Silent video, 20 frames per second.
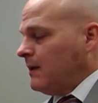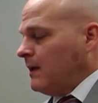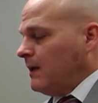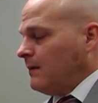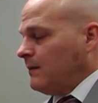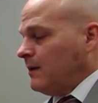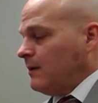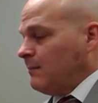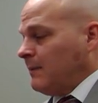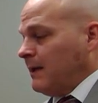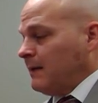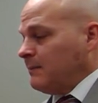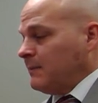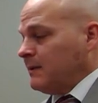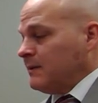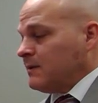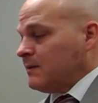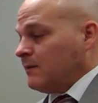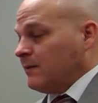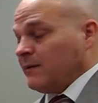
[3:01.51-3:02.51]
and the
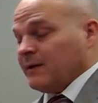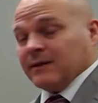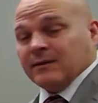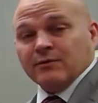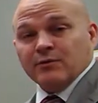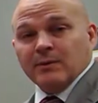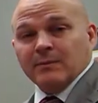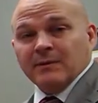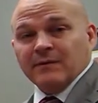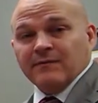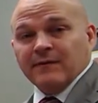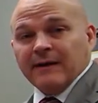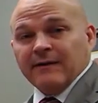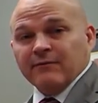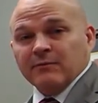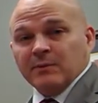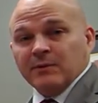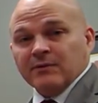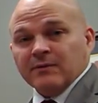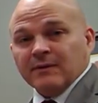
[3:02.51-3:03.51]
amendments are extremely
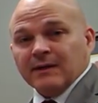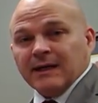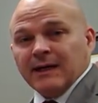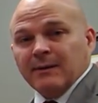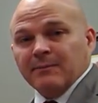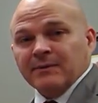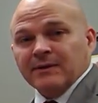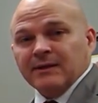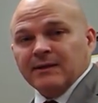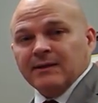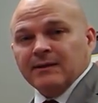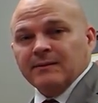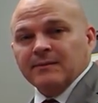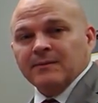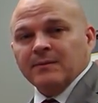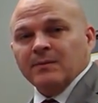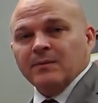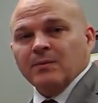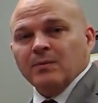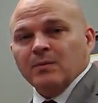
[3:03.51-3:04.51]
favorable to the
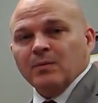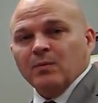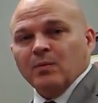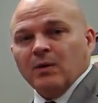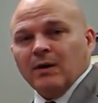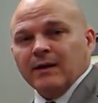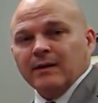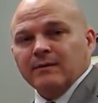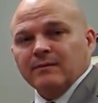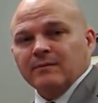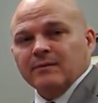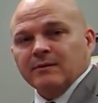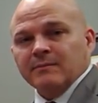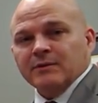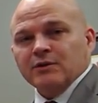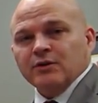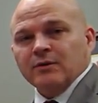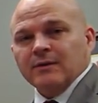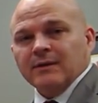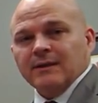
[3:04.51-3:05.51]
company. One, the
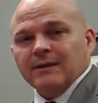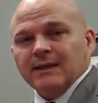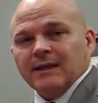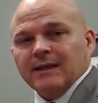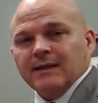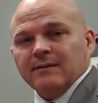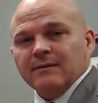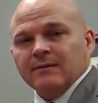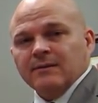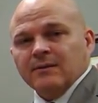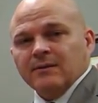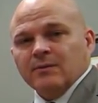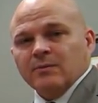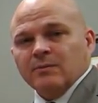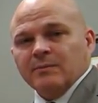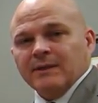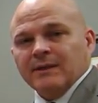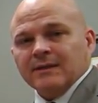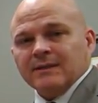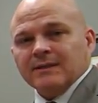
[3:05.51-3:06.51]
maturity date
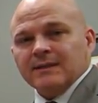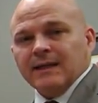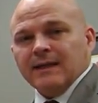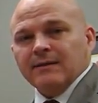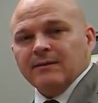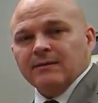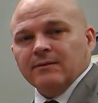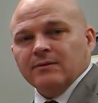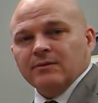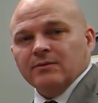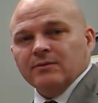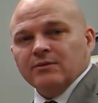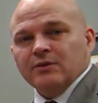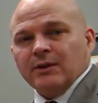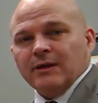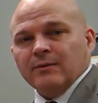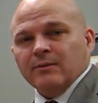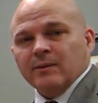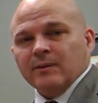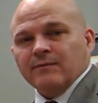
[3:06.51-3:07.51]
be extended to
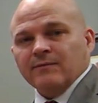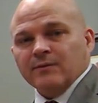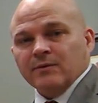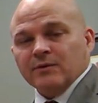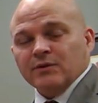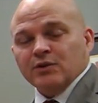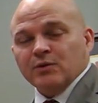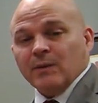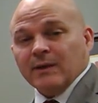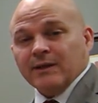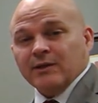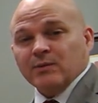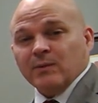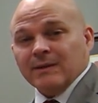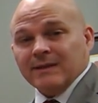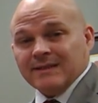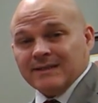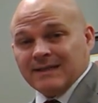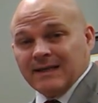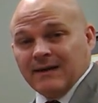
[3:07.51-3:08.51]
January 1st,
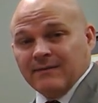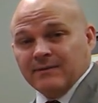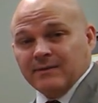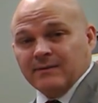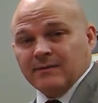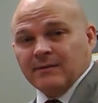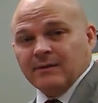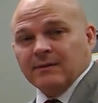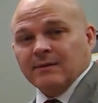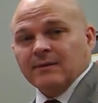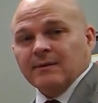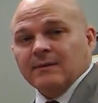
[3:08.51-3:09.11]
2027.